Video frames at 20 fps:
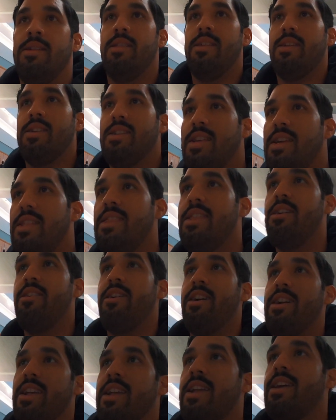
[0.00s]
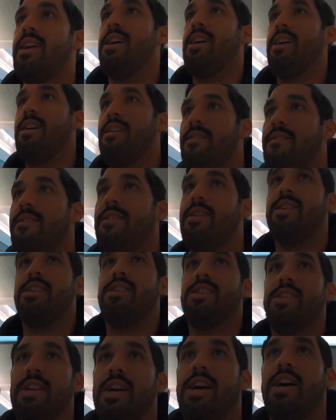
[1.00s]
They said they're at a coffee
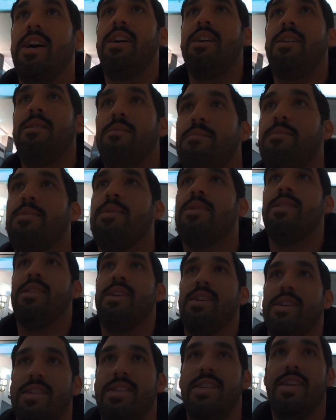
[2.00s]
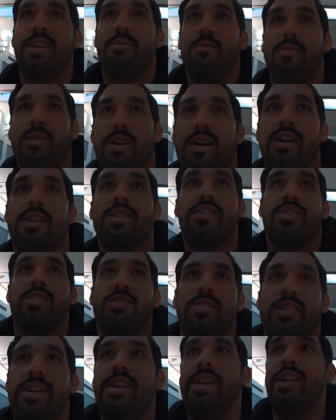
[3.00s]
shop. They said walk
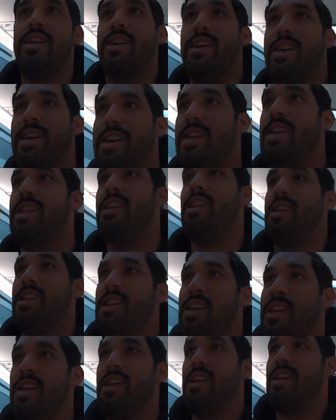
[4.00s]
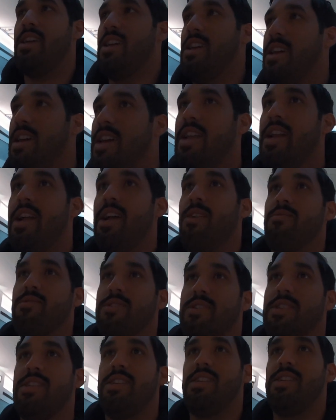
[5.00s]
straight ahead and I will
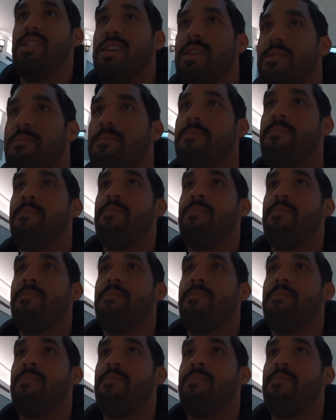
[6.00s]
see them.